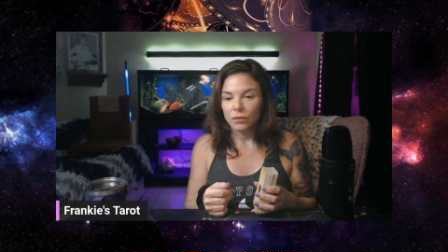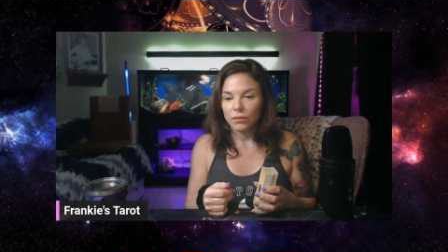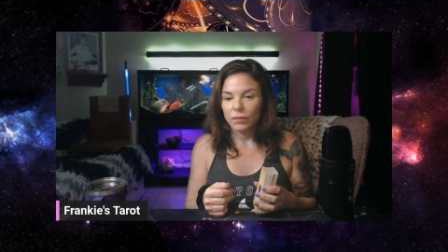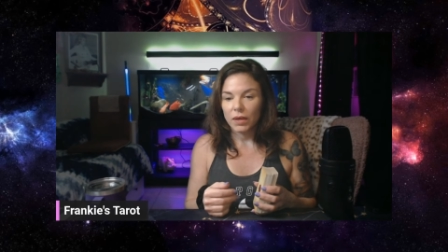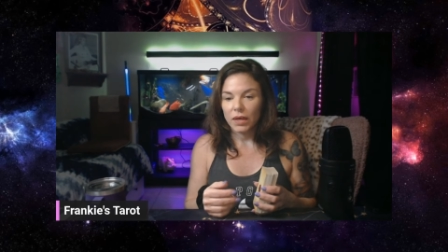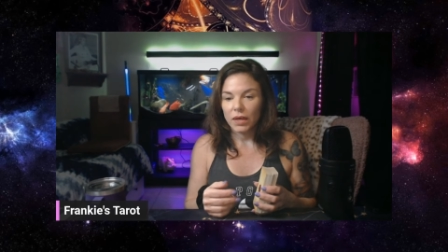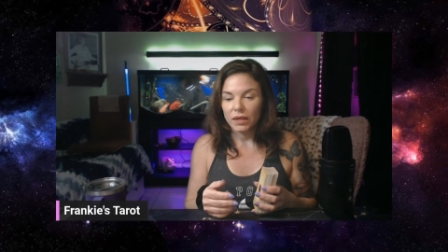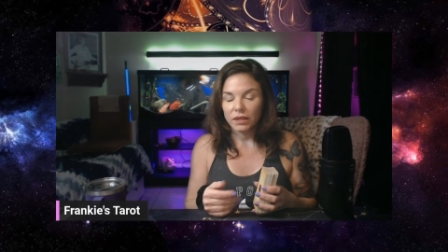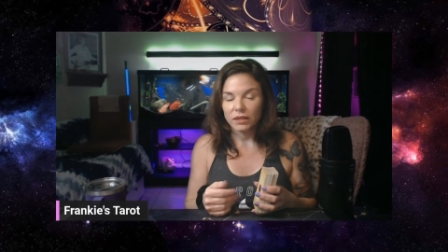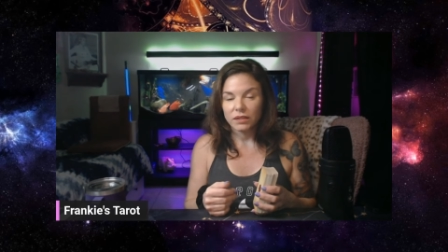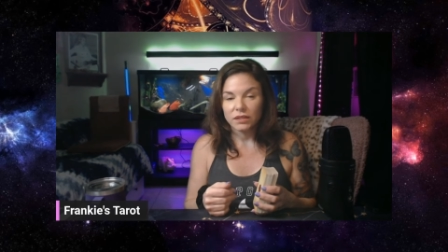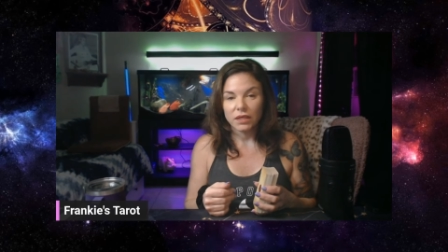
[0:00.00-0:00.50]

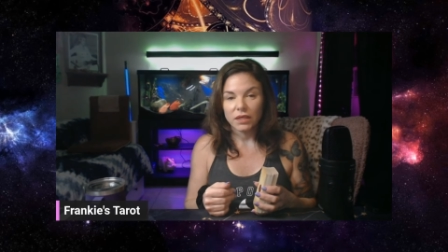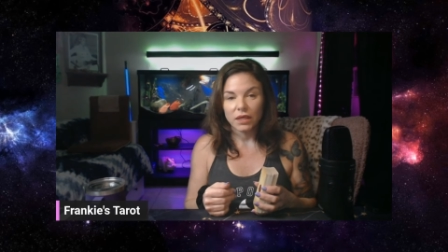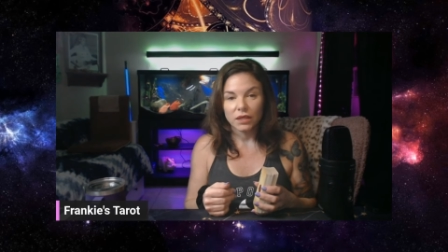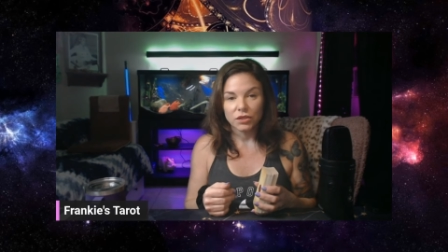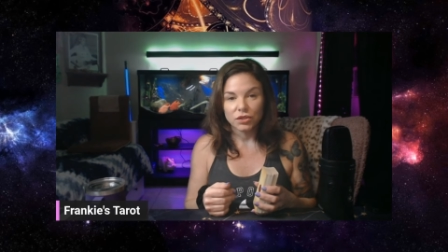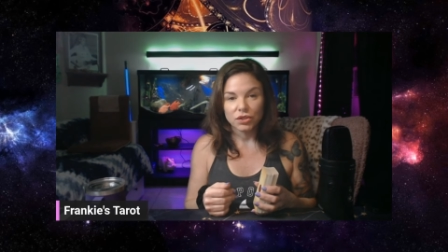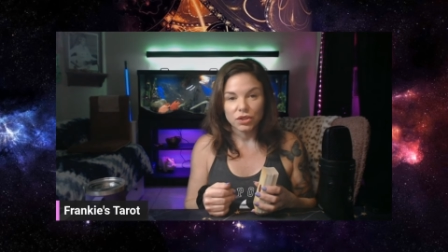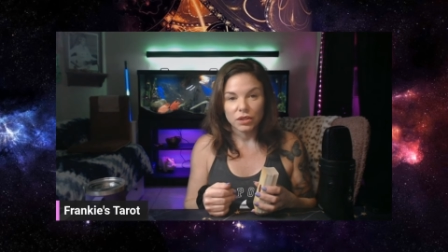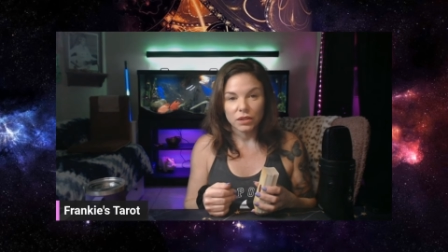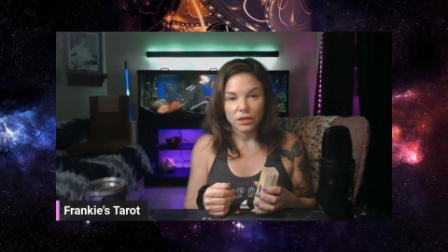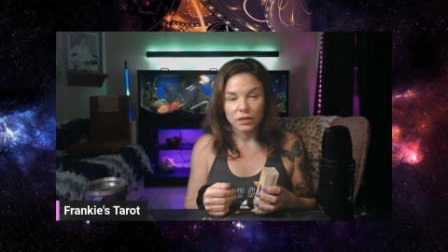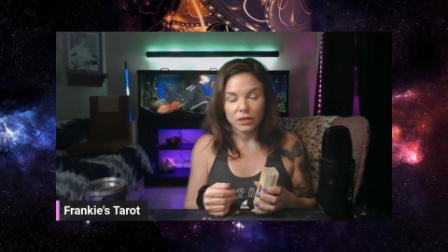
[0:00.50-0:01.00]
paying
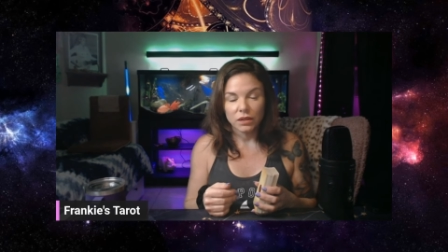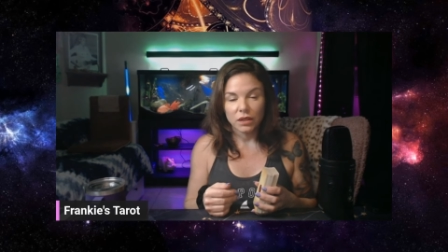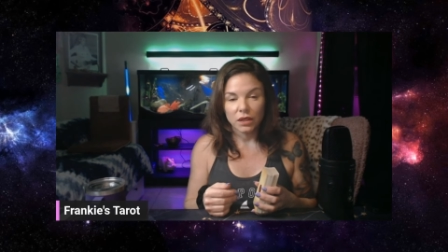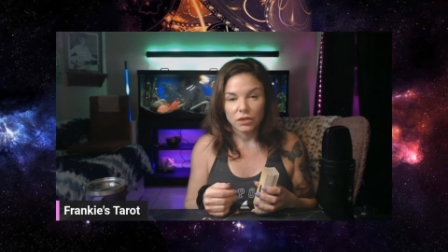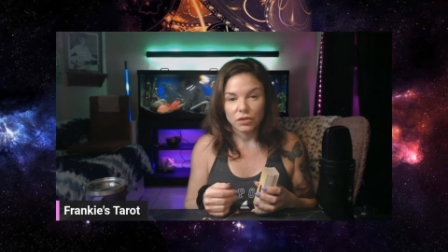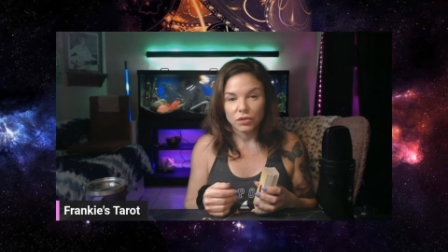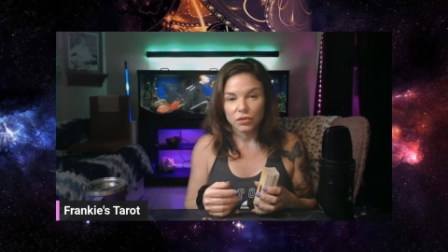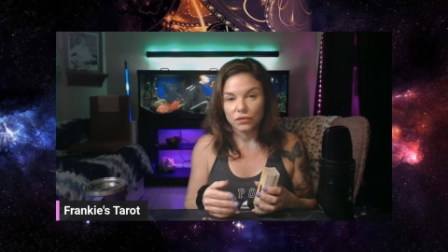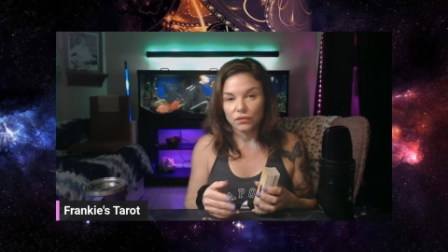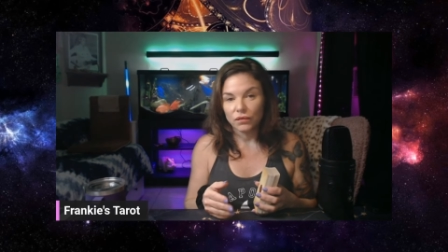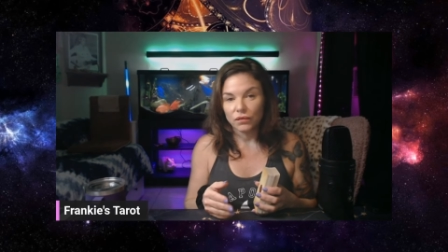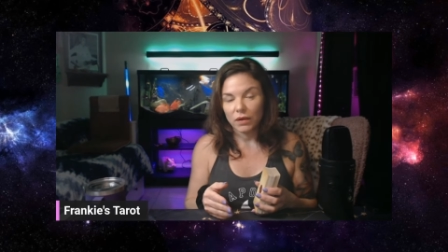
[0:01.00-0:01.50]
attention
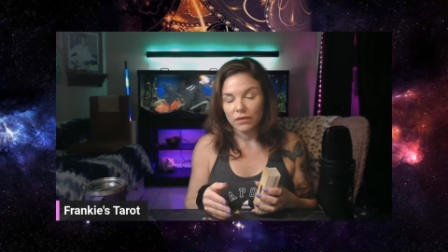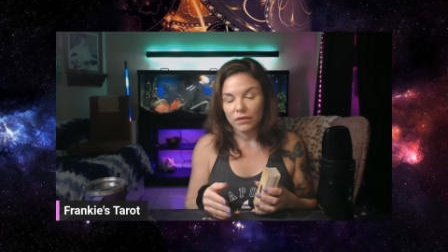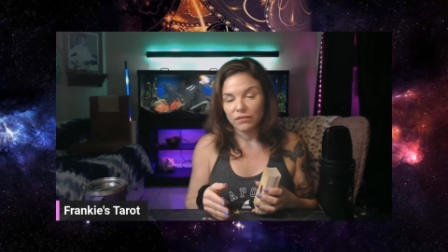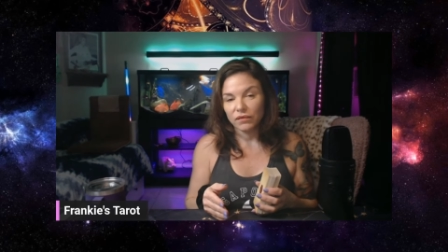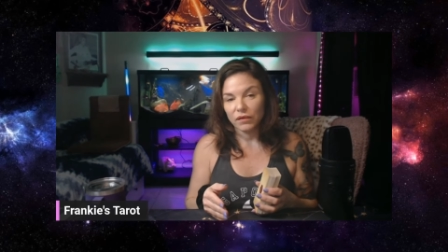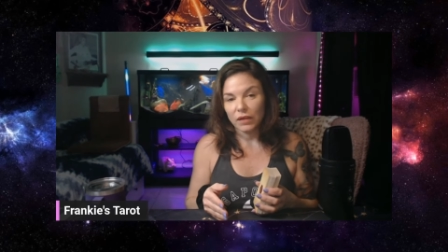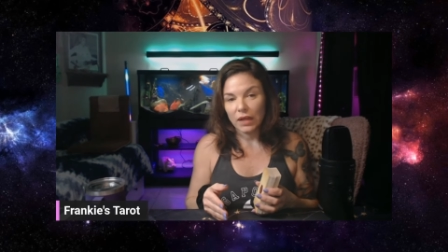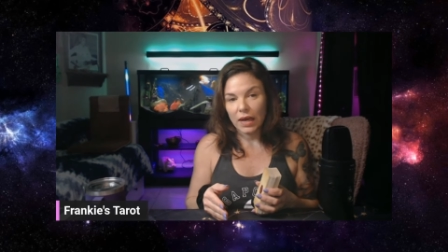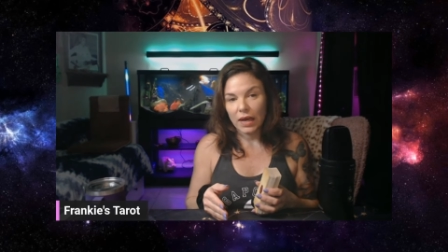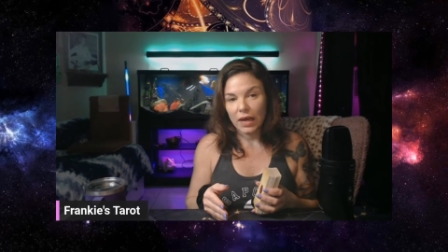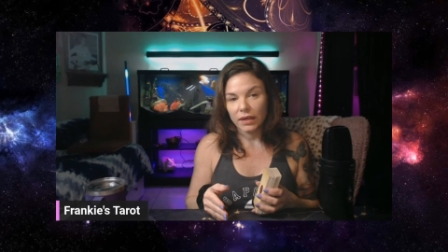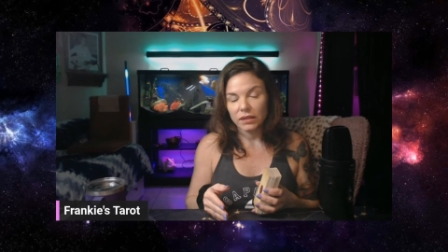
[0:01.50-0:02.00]
to red
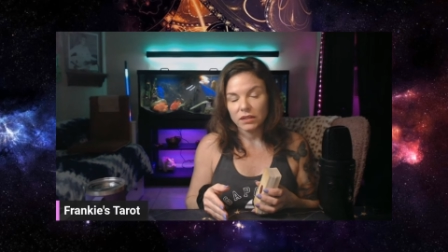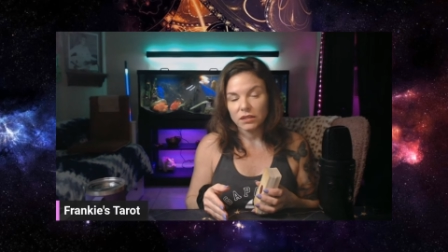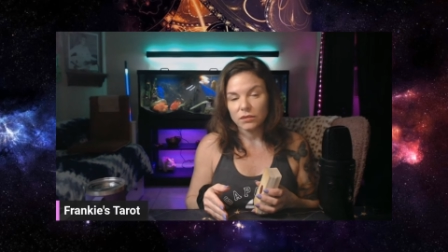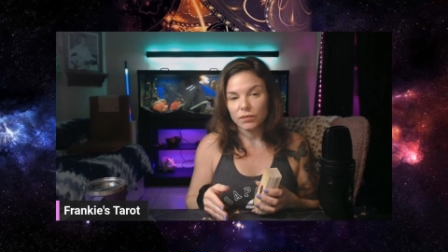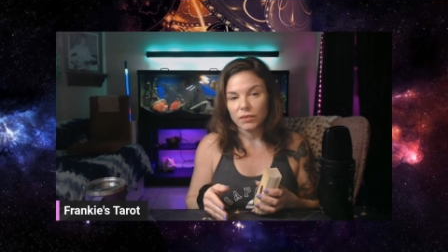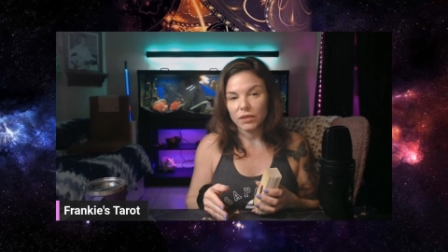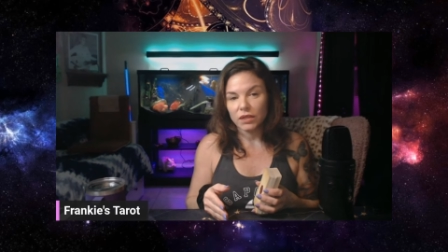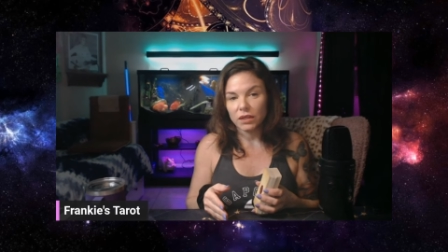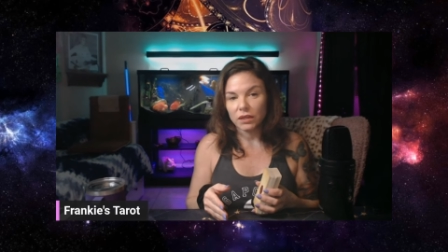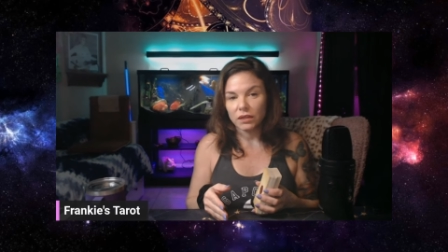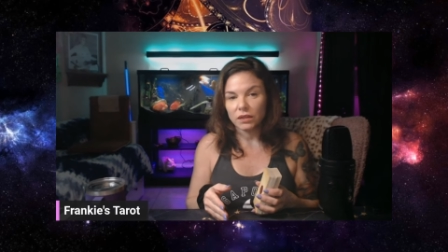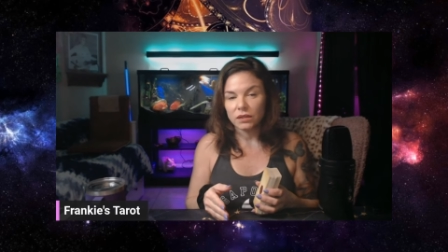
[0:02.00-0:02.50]
flags,
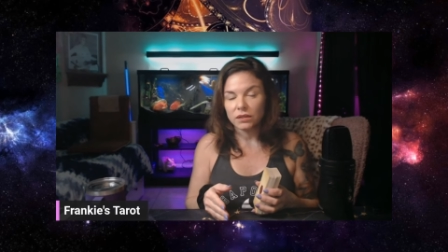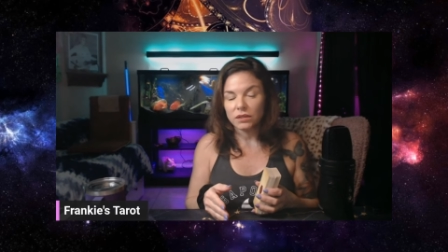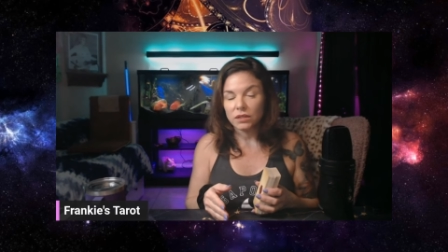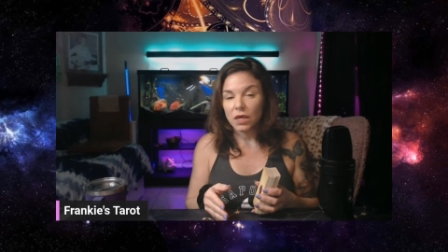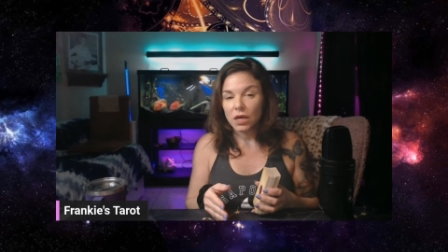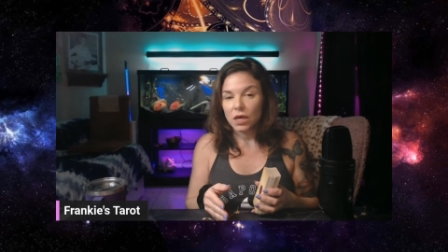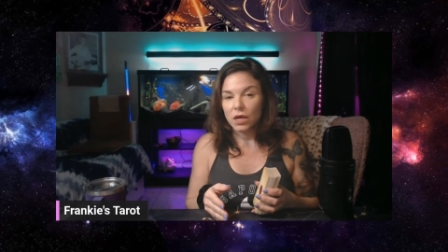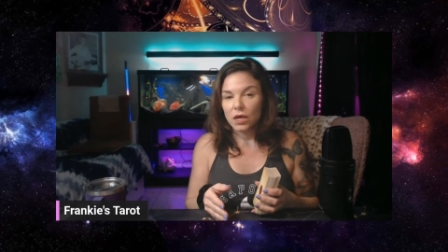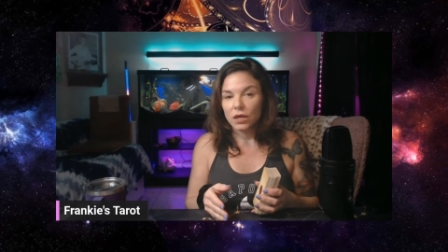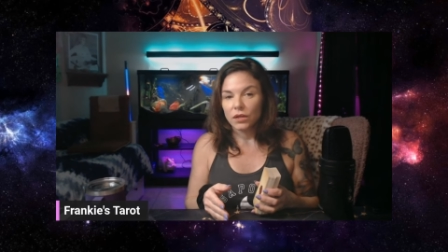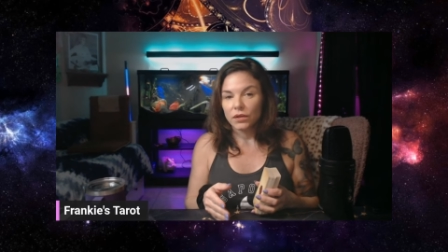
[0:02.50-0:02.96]
because